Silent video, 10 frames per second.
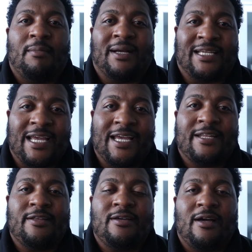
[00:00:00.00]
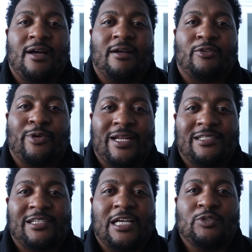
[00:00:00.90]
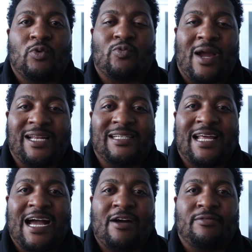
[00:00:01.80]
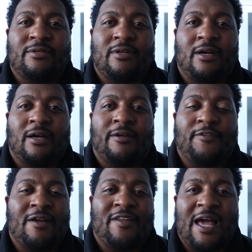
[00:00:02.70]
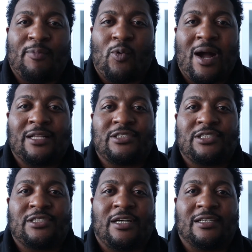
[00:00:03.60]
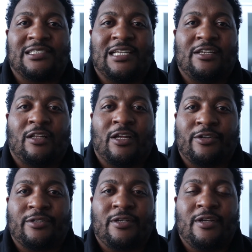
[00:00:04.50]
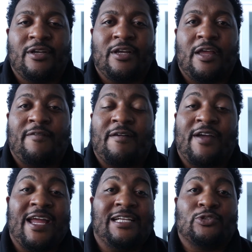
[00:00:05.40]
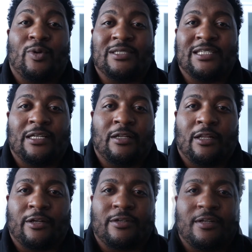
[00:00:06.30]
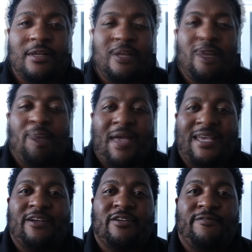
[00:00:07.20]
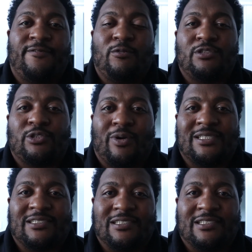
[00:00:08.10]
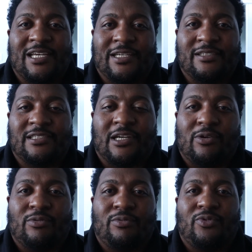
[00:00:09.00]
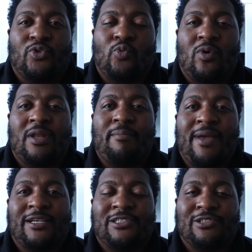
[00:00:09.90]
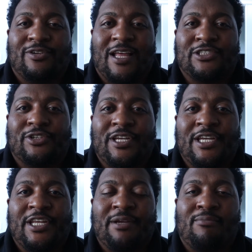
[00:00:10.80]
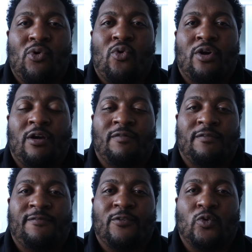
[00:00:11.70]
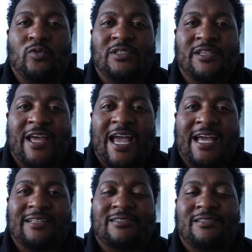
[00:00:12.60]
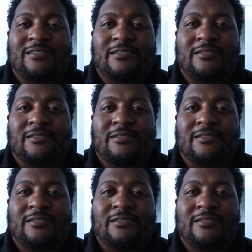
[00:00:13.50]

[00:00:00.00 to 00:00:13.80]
again, create a schedule, write it down. If you have an Apple Watch, set an alert. If you have an Android, set an alert. Making good food choices is key. So you want to make sure that you're eating more of the foods that